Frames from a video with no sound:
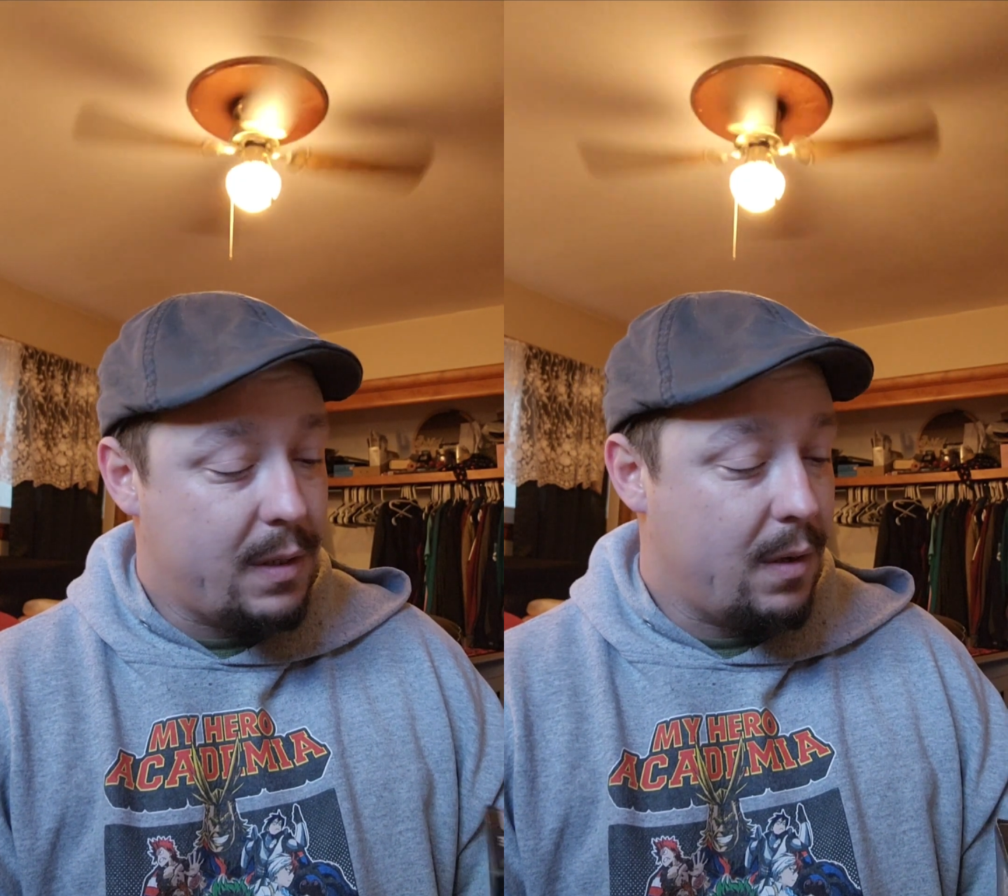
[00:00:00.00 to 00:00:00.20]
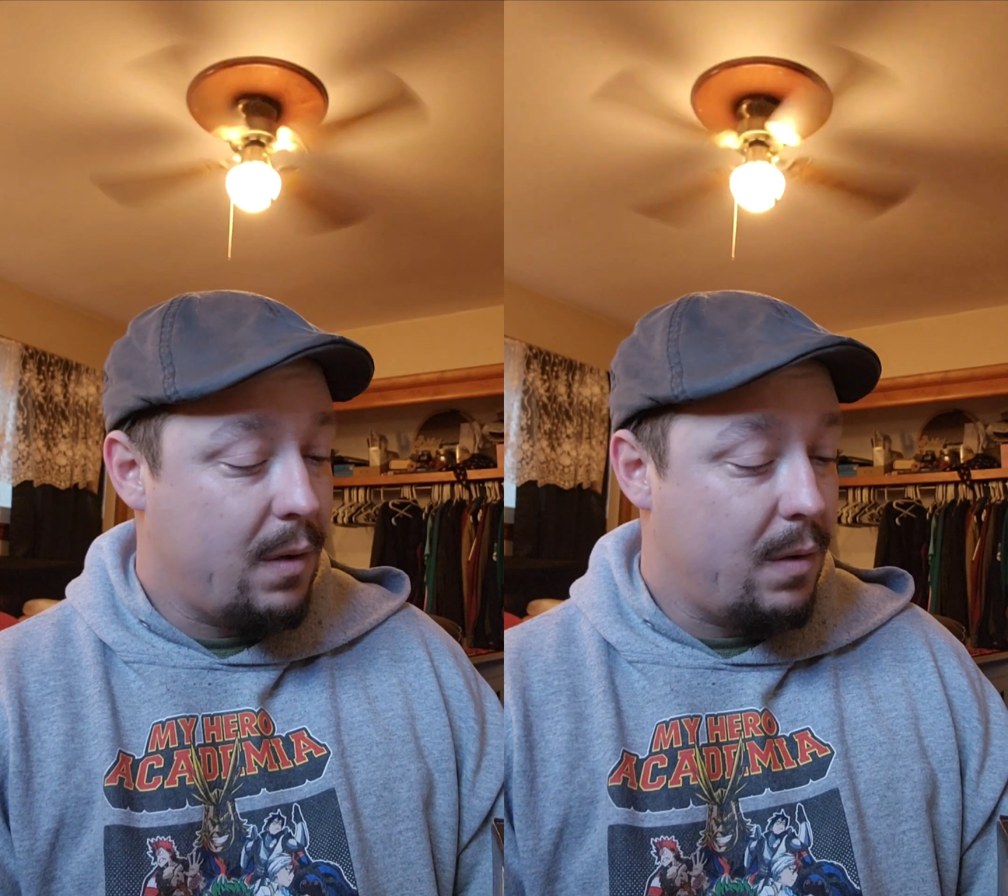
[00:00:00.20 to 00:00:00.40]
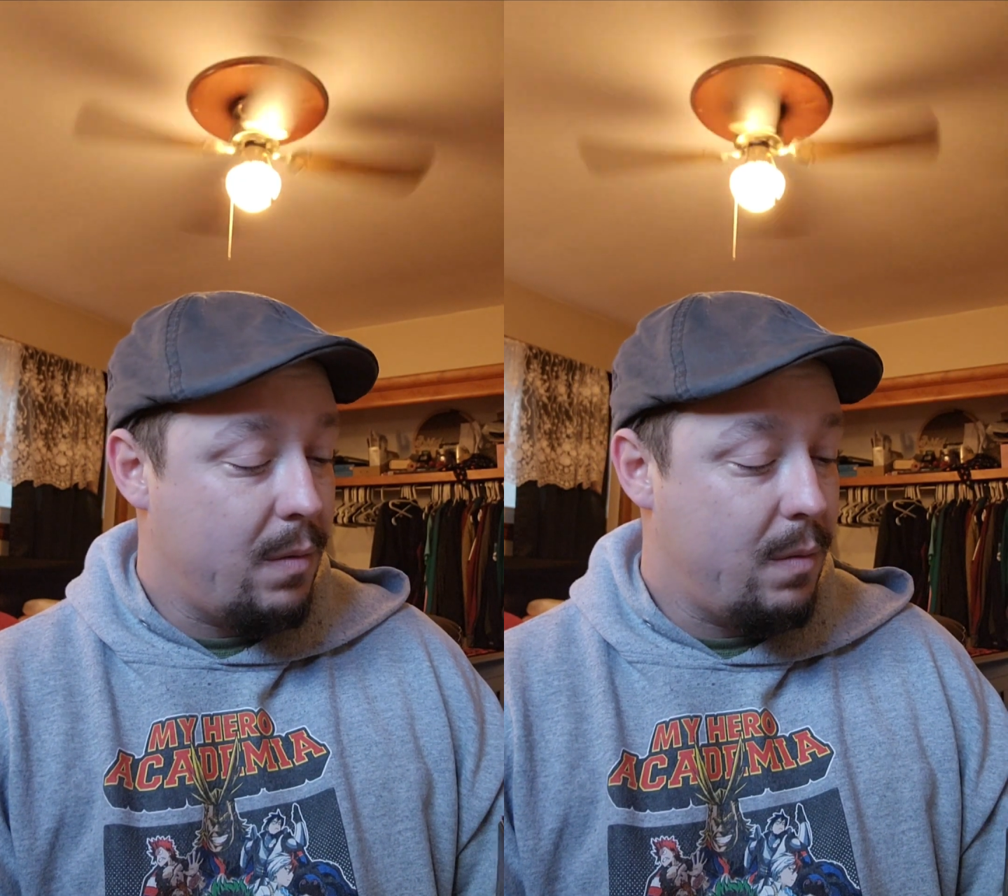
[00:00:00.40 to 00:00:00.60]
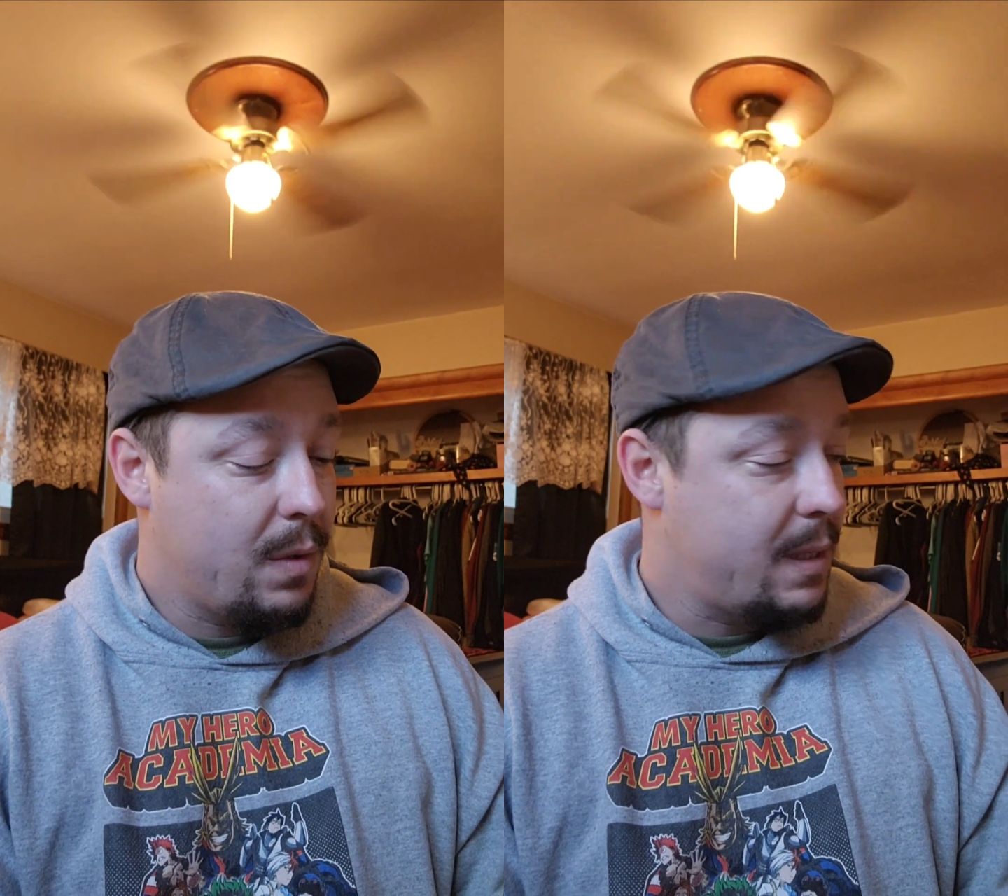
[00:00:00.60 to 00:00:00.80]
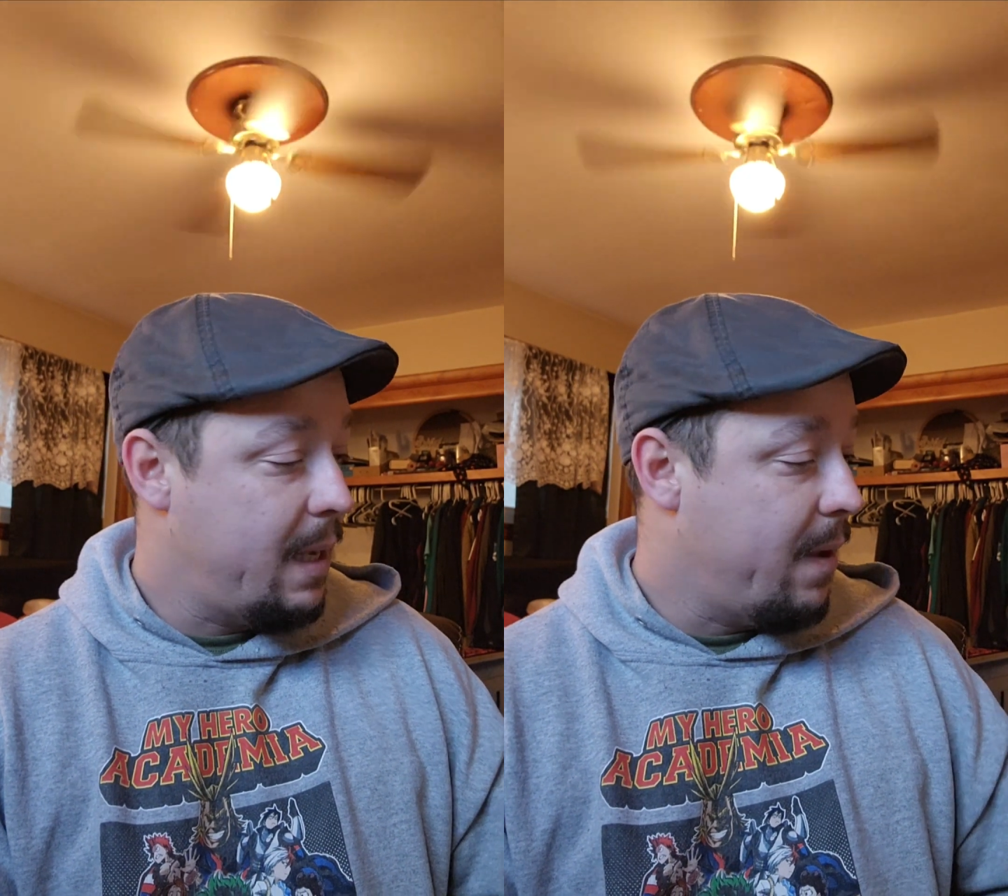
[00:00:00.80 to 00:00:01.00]
so
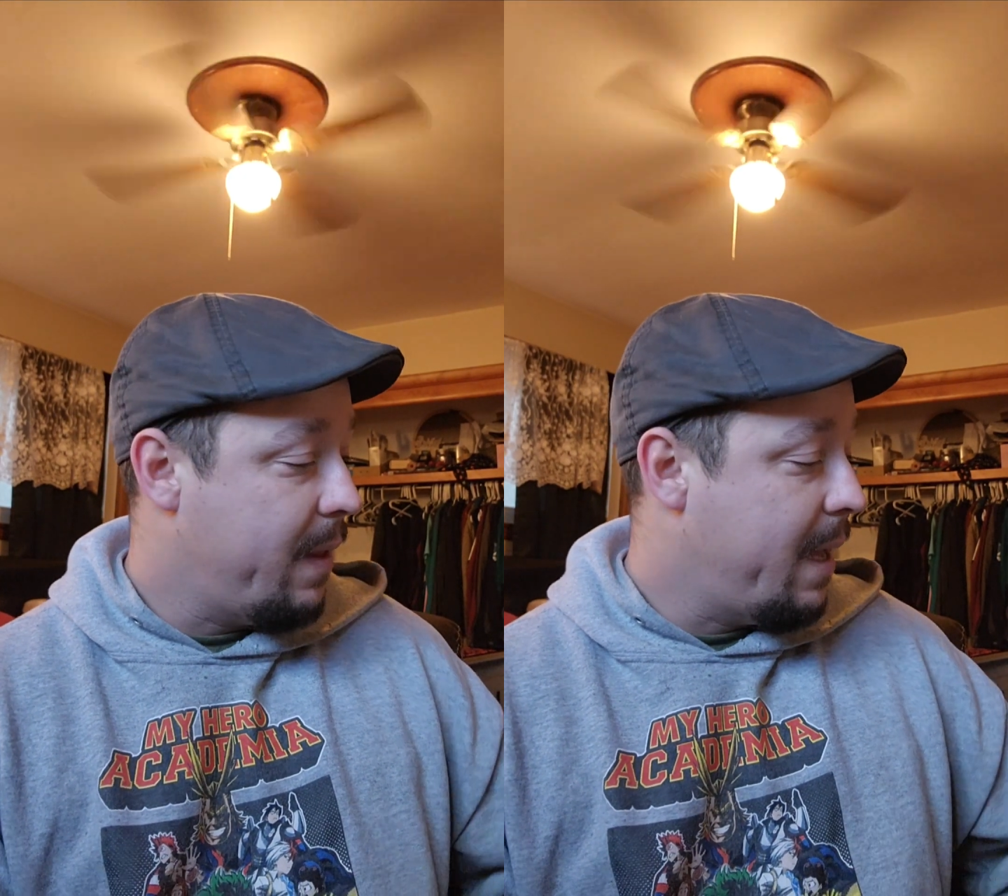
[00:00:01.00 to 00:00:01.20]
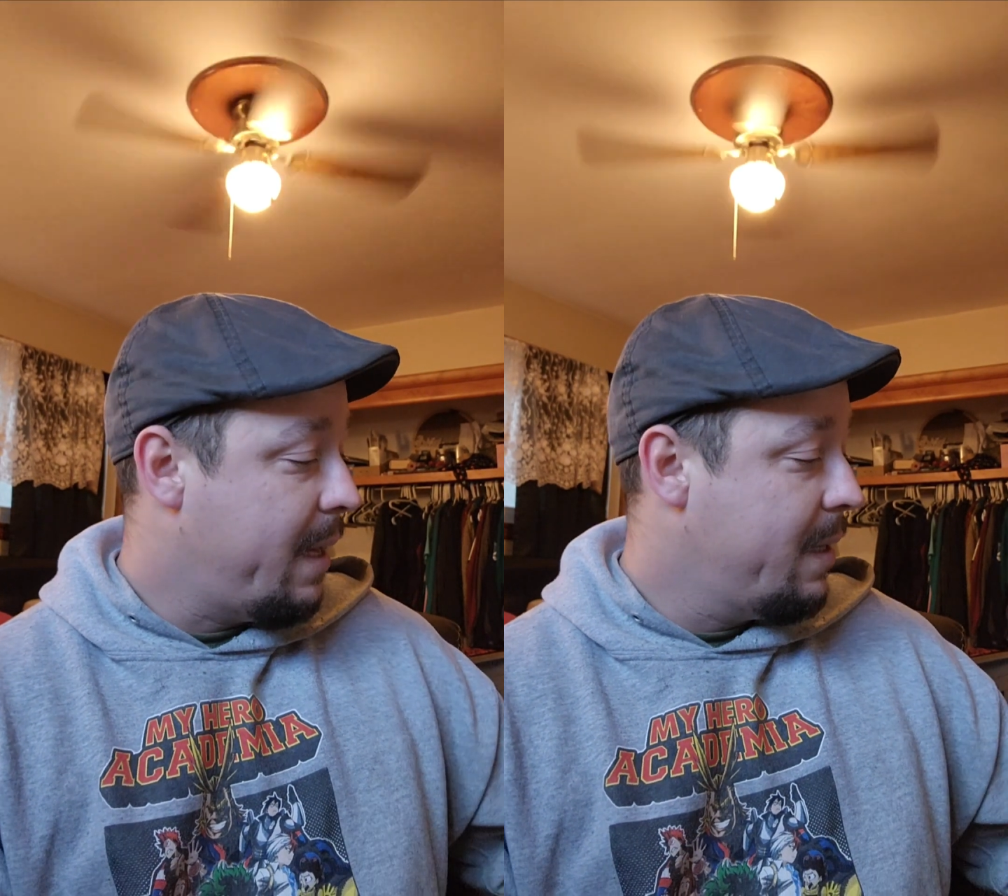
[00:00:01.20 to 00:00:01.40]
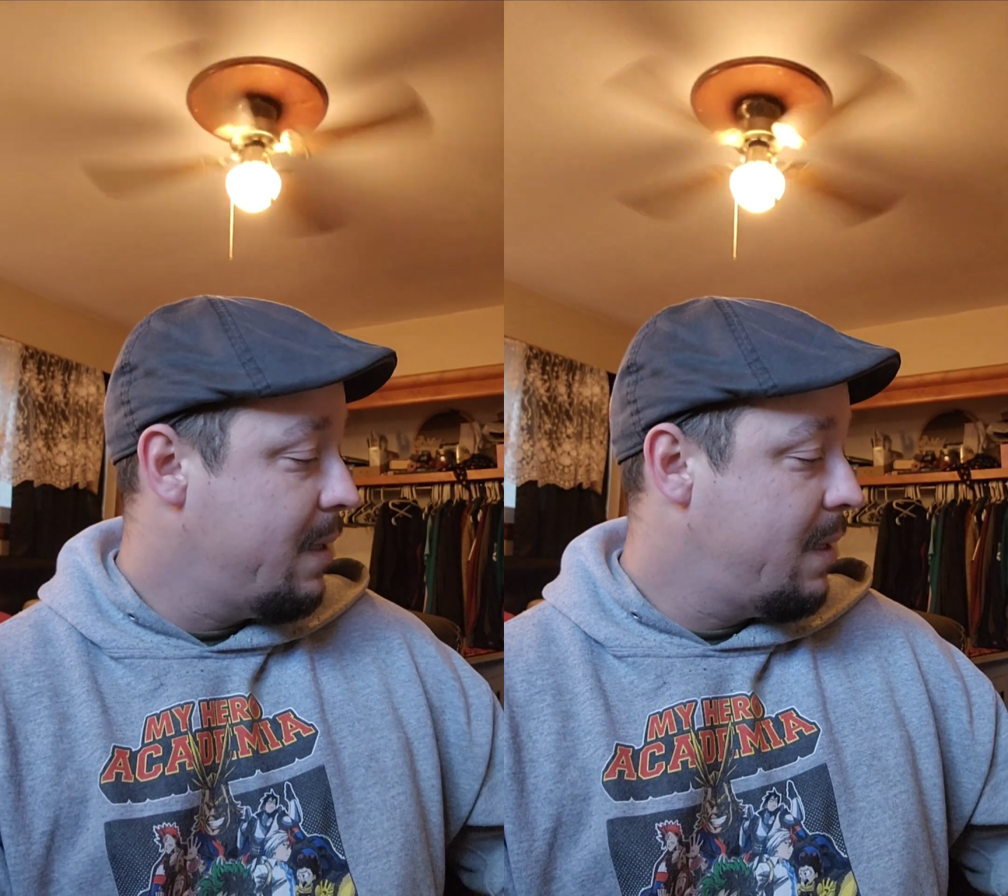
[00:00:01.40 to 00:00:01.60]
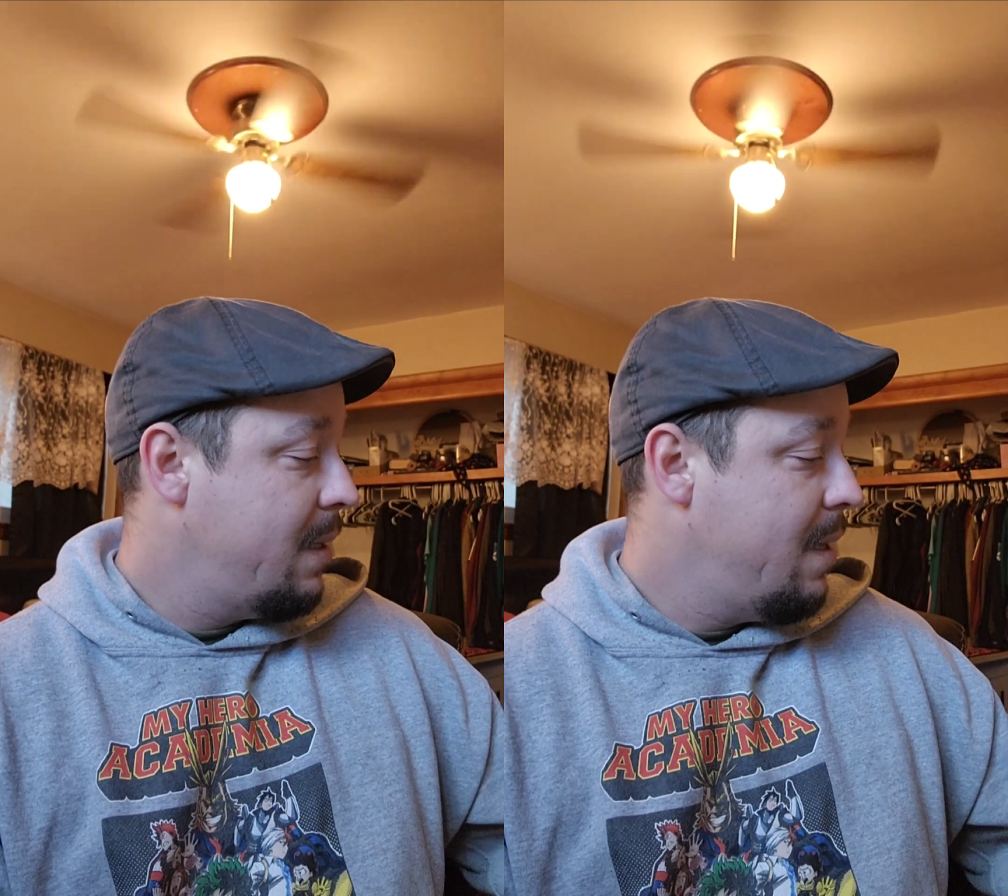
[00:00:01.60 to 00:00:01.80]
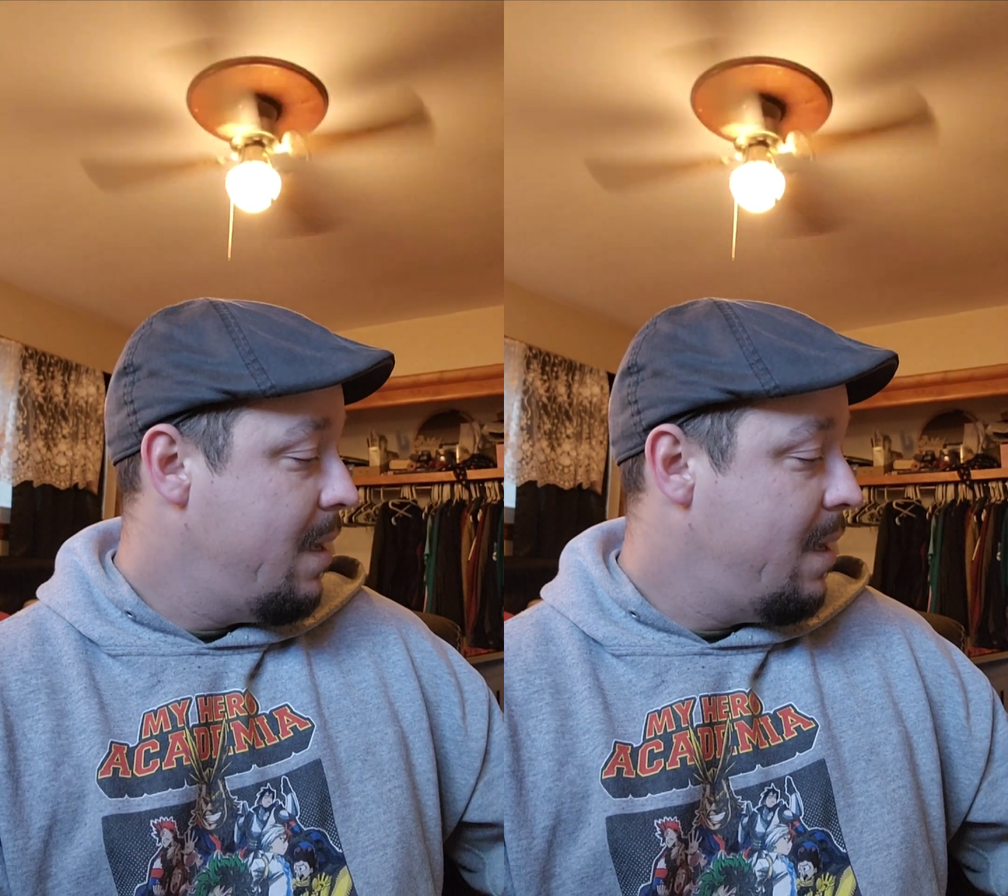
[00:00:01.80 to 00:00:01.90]
we'll see how that is.